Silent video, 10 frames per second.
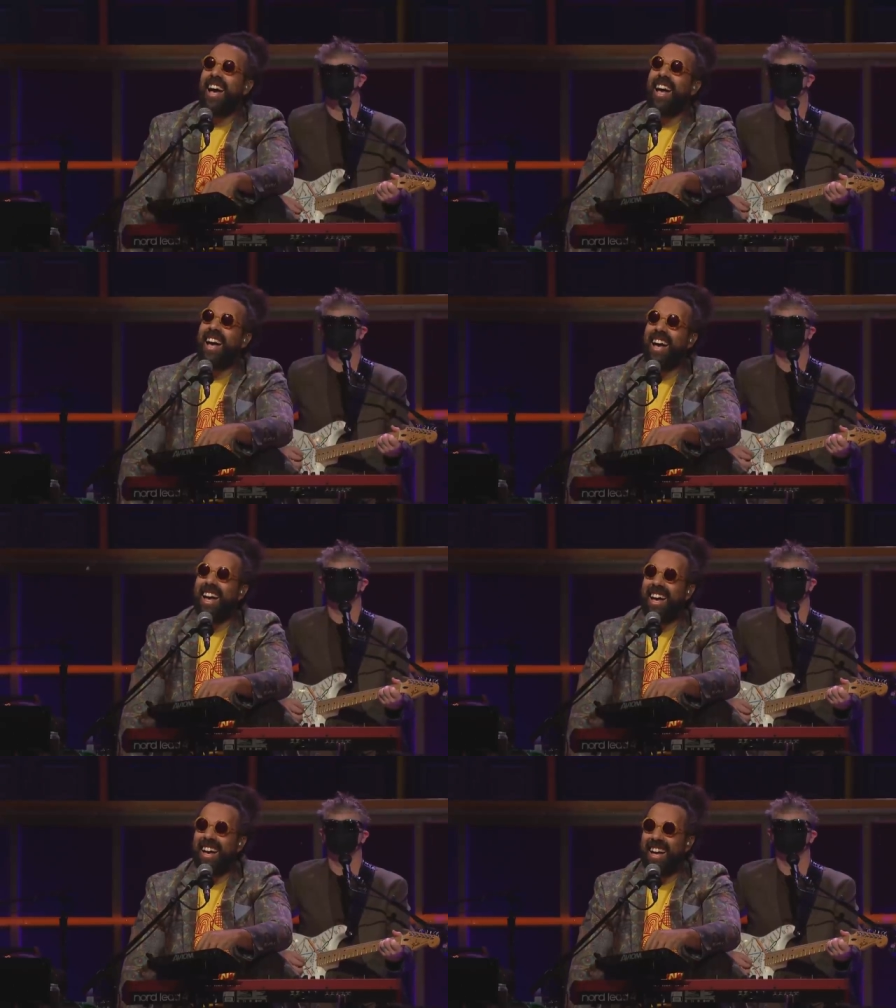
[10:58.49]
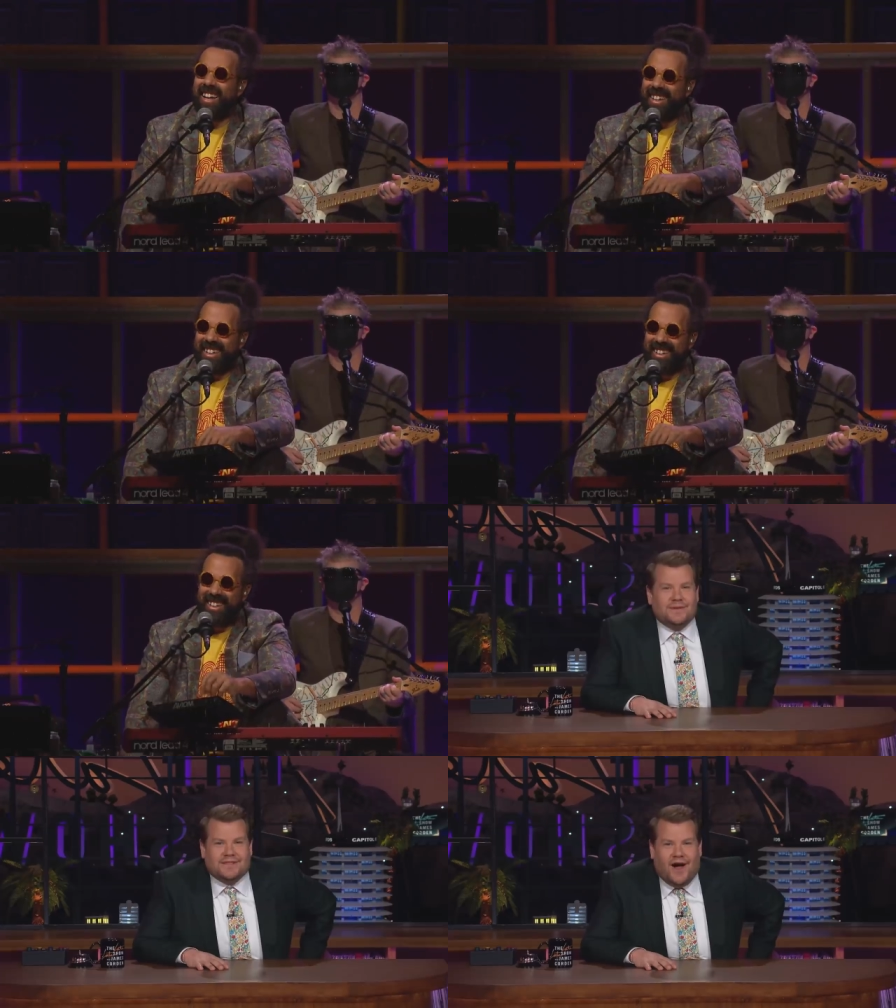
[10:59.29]
Moving on, in other
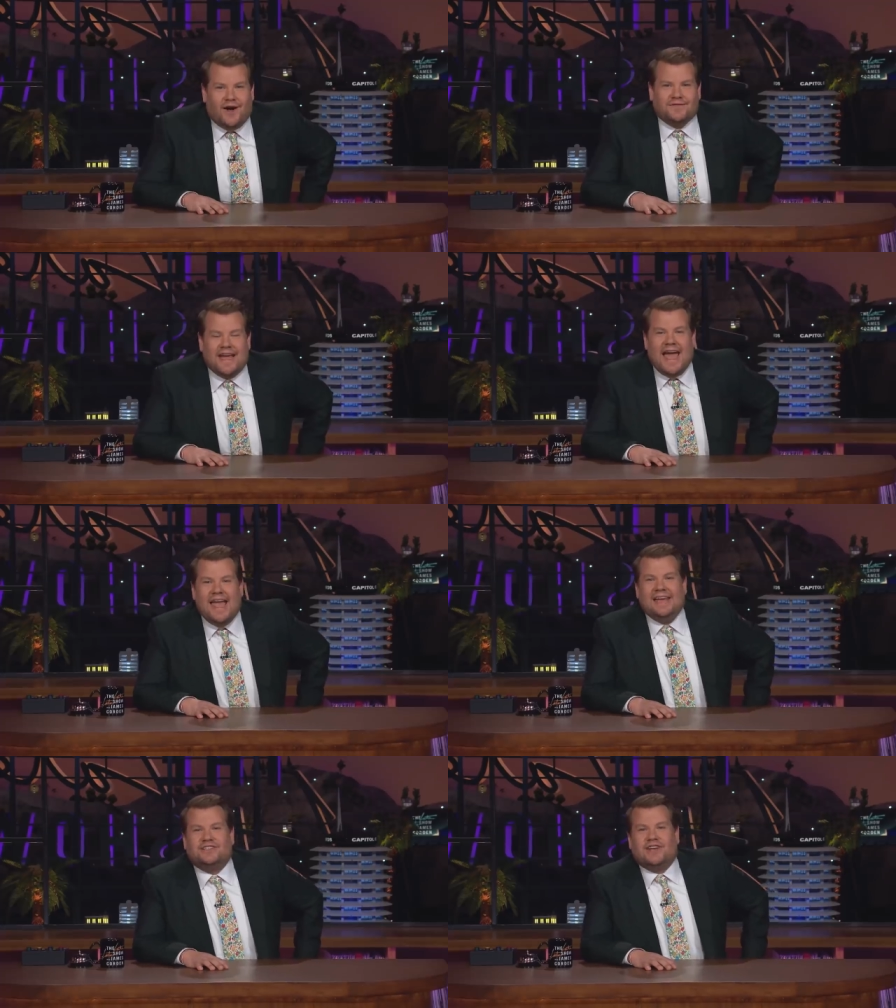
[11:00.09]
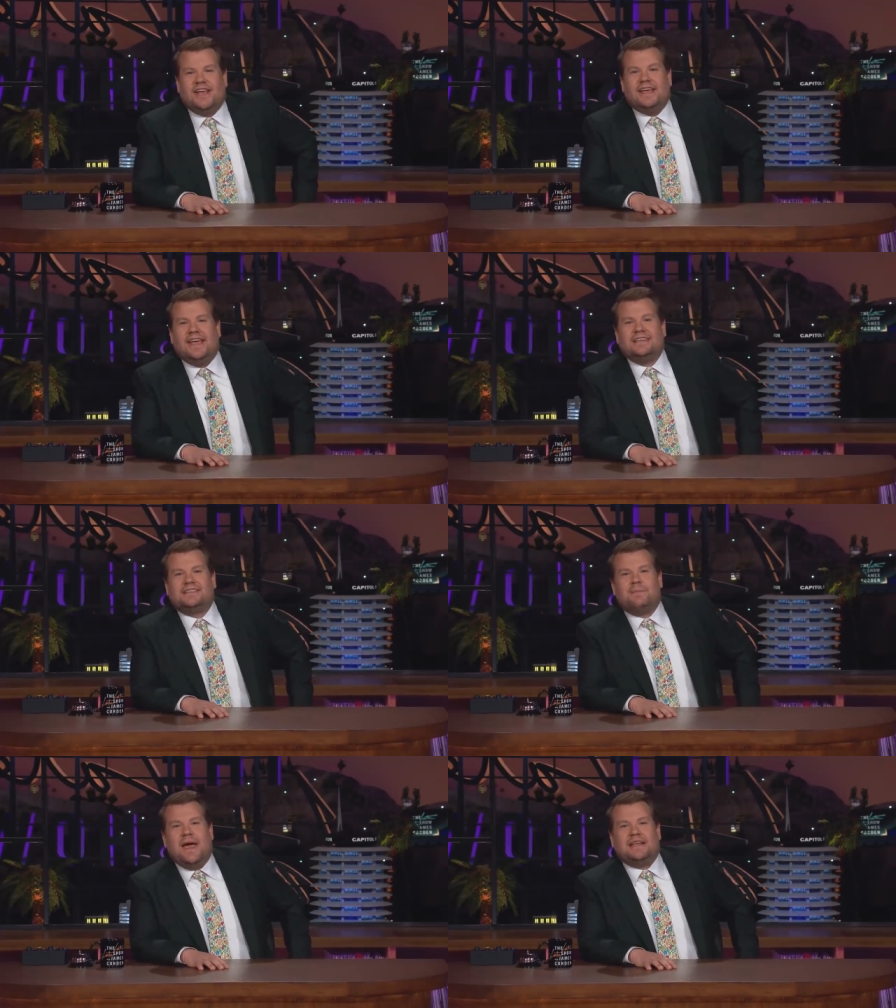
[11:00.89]
news, after aging in
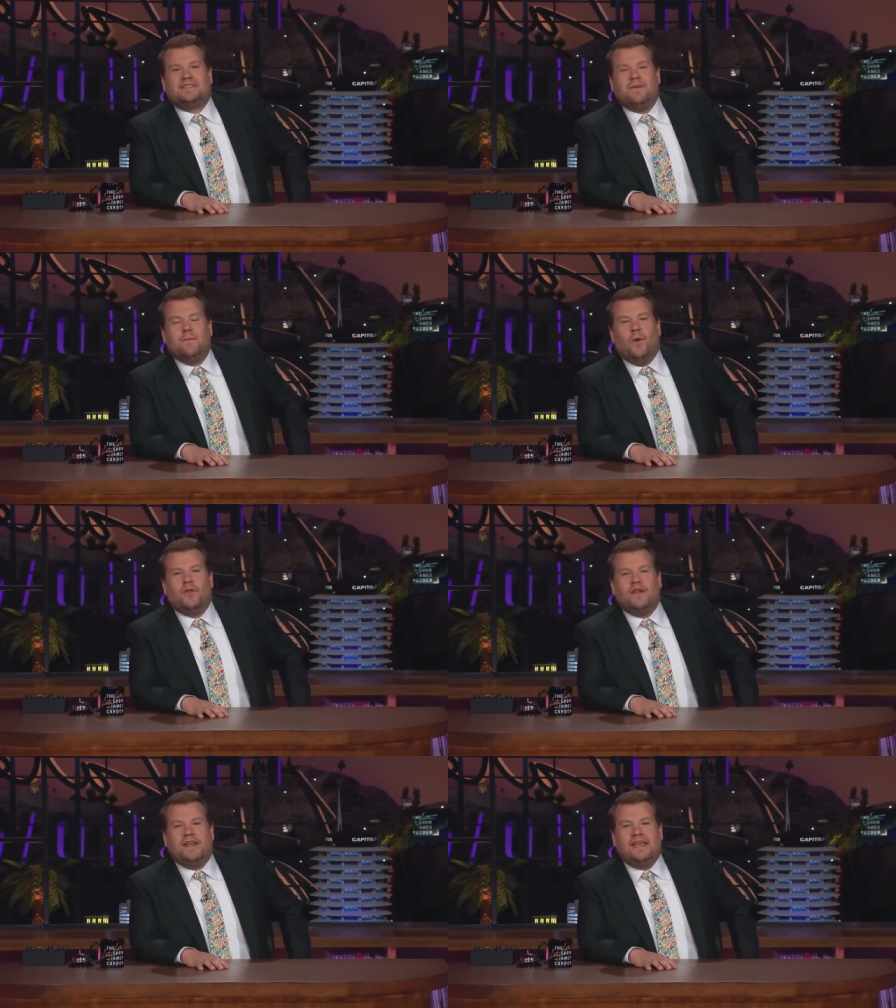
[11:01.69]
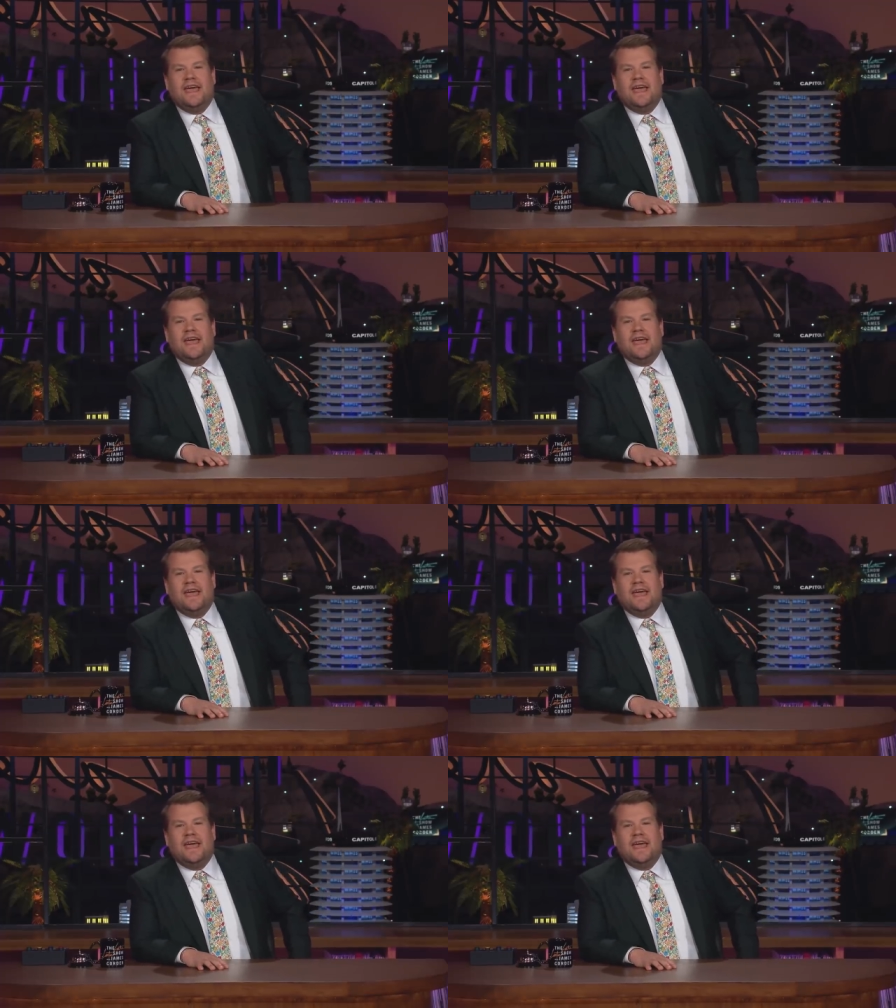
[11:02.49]
space for more than a